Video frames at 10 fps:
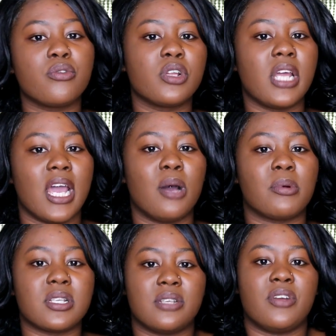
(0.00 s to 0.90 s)
really help,
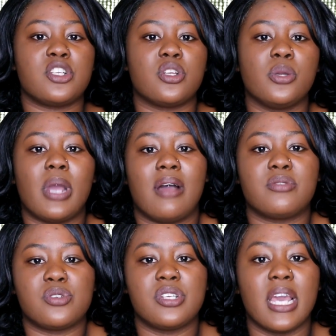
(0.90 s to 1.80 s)
because eventually you have
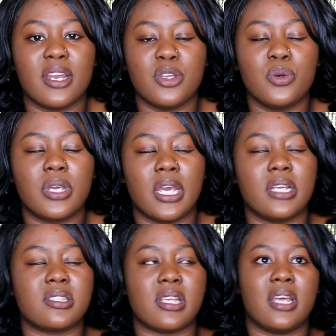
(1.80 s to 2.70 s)
to get a new
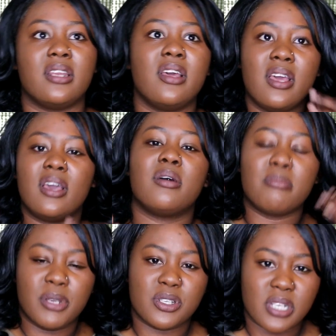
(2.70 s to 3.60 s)
case, and
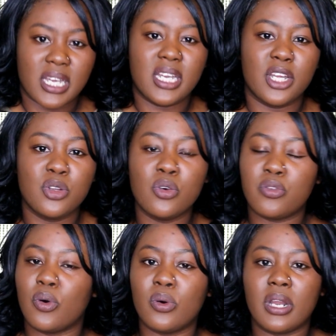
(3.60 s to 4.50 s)
because you're getting a new
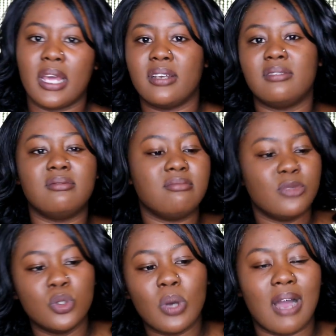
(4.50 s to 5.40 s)
phone, and
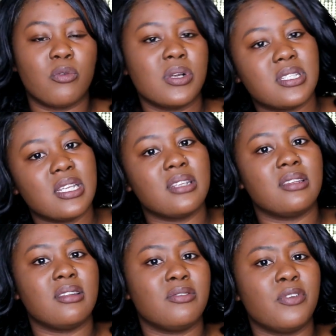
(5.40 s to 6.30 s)
you have wasted
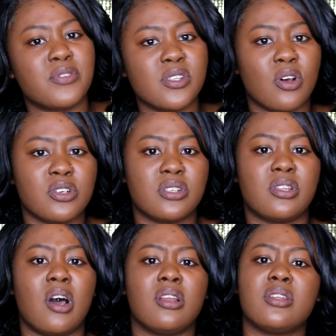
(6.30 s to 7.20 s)
fifteen hundred
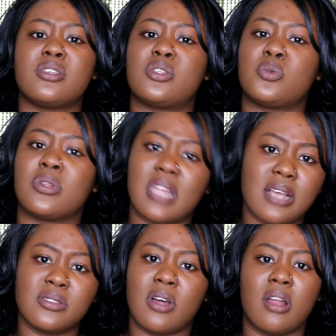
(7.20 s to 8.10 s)
dollars to a
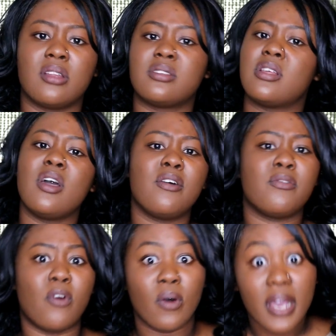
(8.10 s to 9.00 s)
thousand dollars
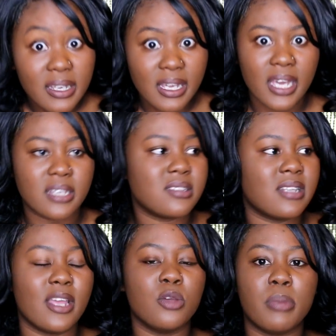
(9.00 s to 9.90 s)
for a case
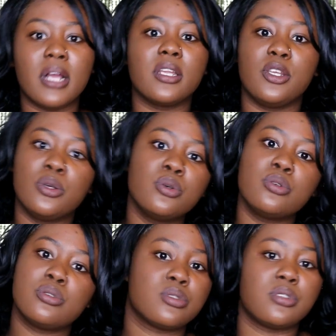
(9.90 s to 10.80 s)
that you barely
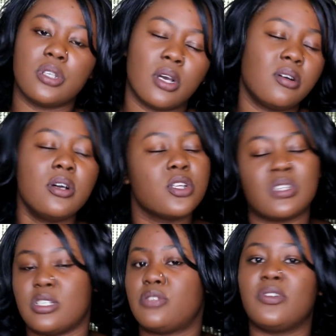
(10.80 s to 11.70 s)
used, you know.
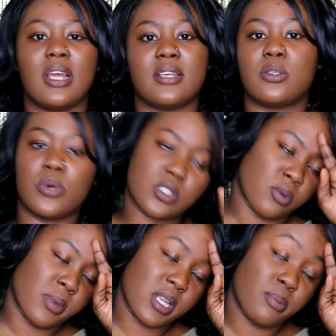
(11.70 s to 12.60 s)
So I just feel like it's a waste of
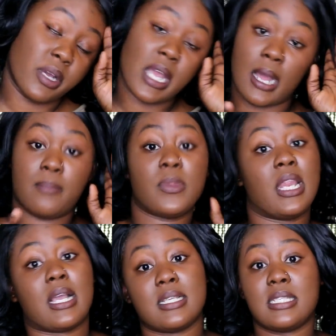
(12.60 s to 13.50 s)
money. But yeah,
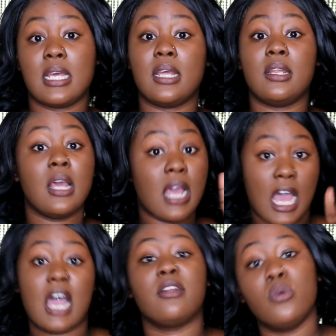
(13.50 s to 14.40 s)
like I stated,
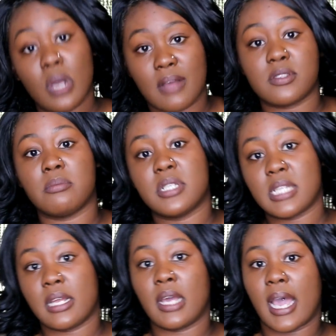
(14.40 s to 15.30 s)
I do have some
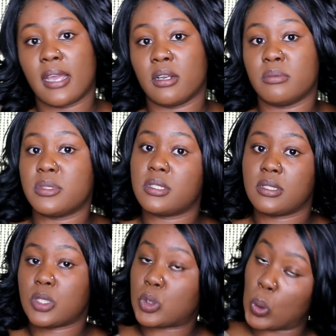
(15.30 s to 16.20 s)
designer items,
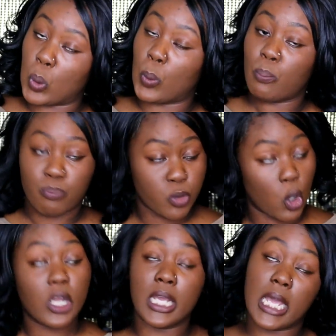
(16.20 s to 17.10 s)
so
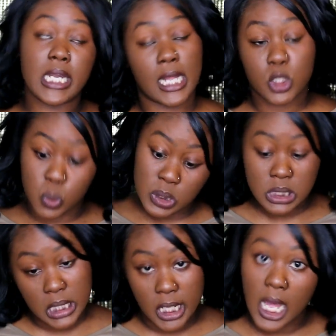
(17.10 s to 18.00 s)
don't get that
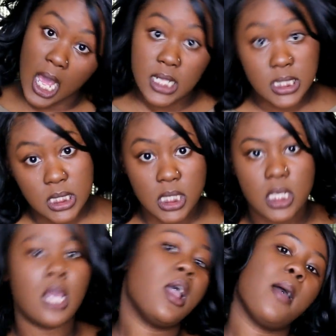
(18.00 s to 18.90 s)
twisted,
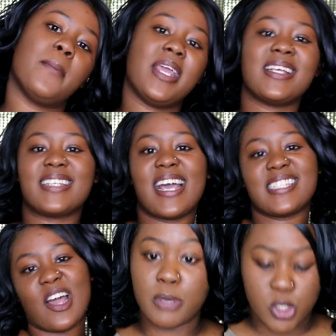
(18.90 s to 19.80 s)
hunty. But yes guys,
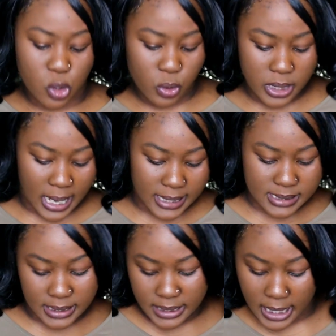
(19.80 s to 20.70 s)
let me show you guys
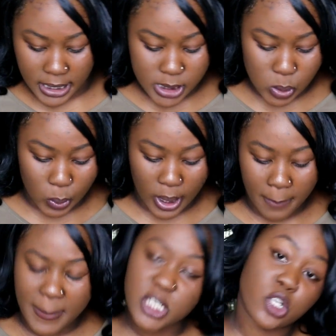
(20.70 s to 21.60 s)
the case, okay?
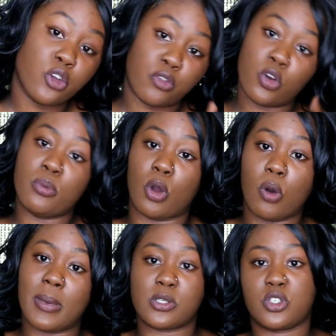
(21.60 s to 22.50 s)
Make sure you follow me
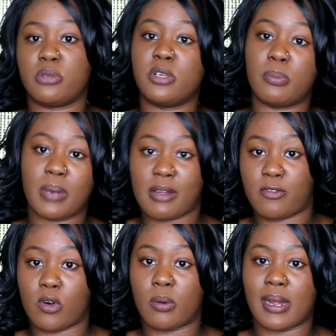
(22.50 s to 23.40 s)
on my social media
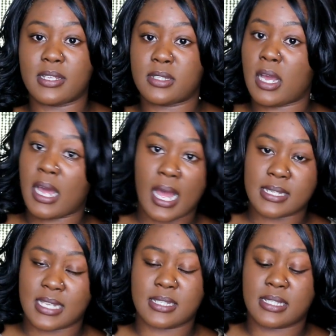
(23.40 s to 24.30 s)
platform,
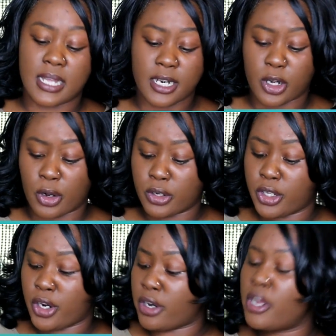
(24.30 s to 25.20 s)
as I stated
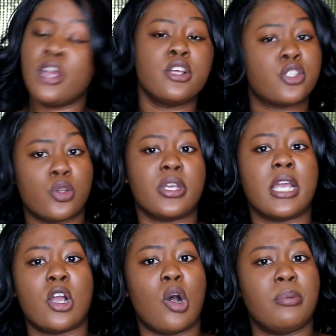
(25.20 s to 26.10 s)
earlier, so you
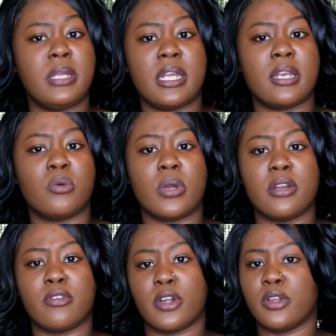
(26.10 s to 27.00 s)
can go updated
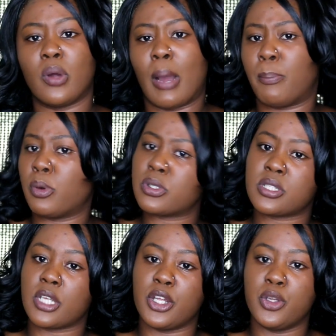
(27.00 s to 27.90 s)
whenever, you know, I
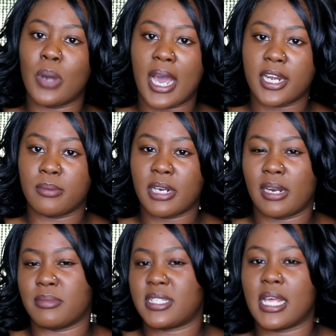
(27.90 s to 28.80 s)
post a new item that
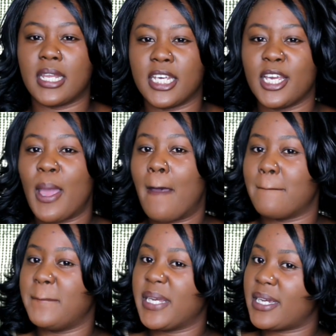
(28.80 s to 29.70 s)
I'm selling,
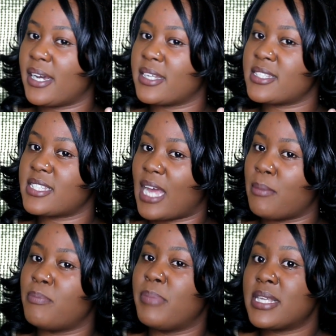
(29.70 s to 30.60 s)
because
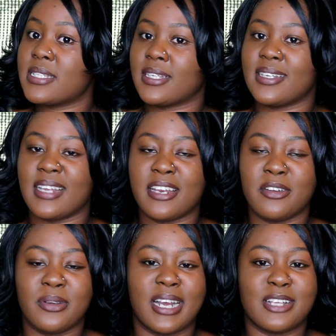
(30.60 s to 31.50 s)
I'm basically
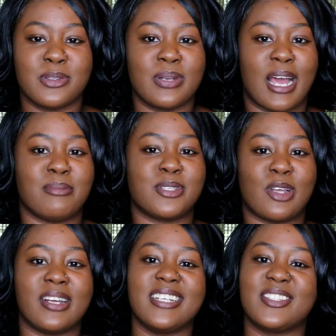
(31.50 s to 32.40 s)
letting you guys know that I'm
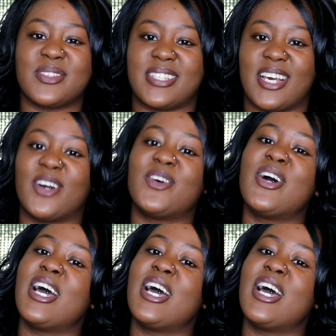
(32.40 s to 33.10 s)
starting to sell